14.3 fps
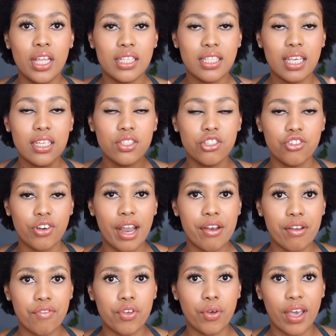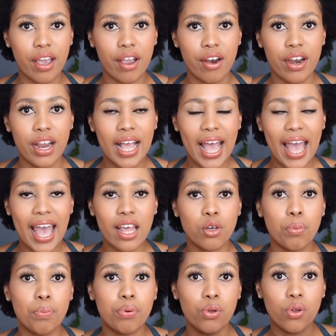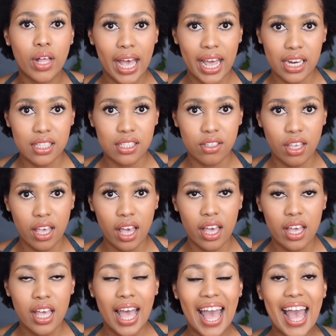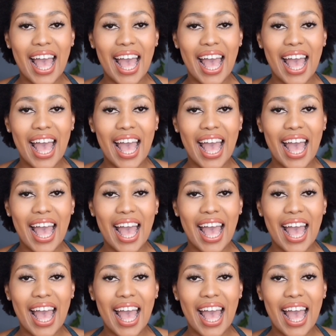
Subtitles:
take a strand of your hair and pull at it, okay?